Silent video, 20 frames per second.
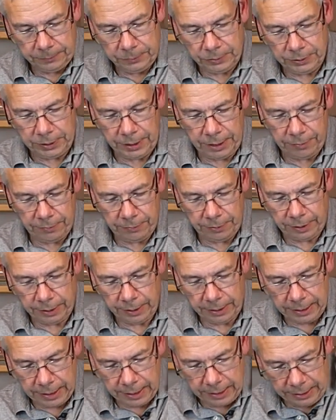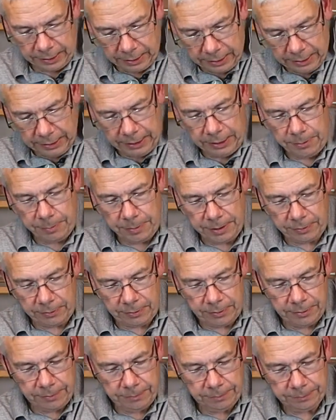See if we can get it a little
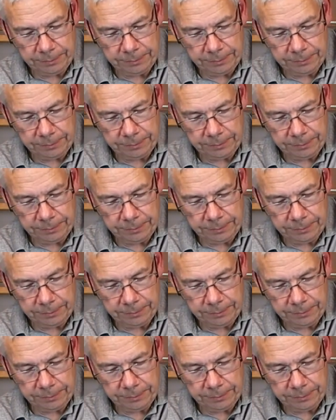bit